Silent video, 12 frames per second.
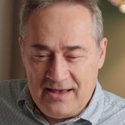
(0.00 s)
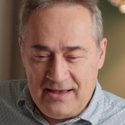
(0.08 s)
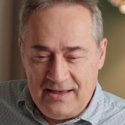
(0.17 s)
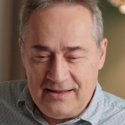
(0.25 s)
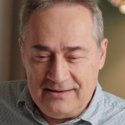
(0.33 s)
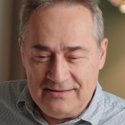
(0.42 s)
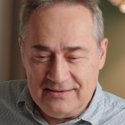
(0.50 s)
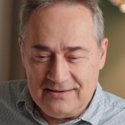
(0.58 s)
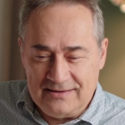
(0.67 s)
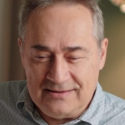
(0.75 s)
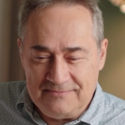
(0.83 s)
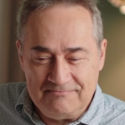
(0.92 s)
and
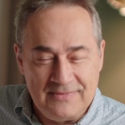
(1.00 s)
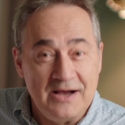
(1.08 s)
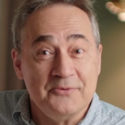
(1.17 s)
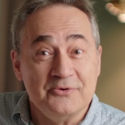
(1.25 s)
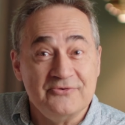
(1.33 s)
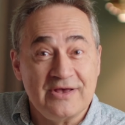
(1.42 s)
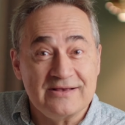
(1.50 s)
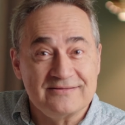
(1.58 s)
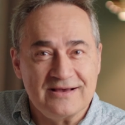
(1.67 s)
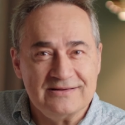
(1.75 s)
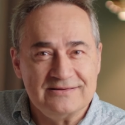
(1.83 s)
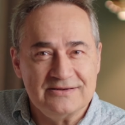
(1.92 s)
I was
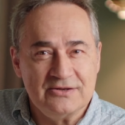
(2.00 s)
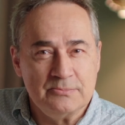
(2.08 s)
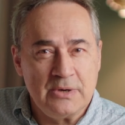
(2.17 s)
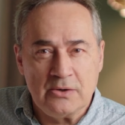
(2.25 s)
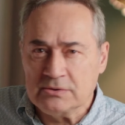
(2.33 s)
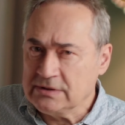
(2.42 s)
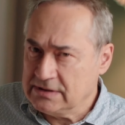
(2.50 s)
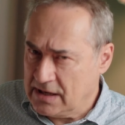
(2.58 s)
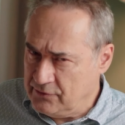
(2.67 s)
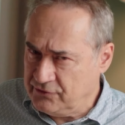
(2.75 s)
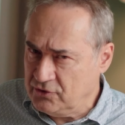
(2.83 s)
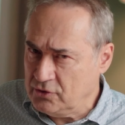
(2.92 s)
excited about it. I
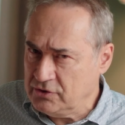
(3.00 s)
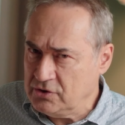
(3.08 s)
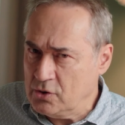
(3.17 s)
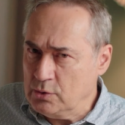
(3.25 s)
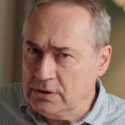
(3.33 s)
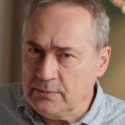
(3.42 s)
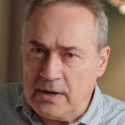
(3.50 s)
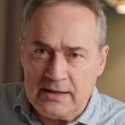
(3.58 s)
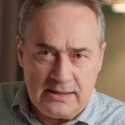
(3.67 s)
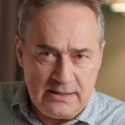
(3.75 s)
was not the only one.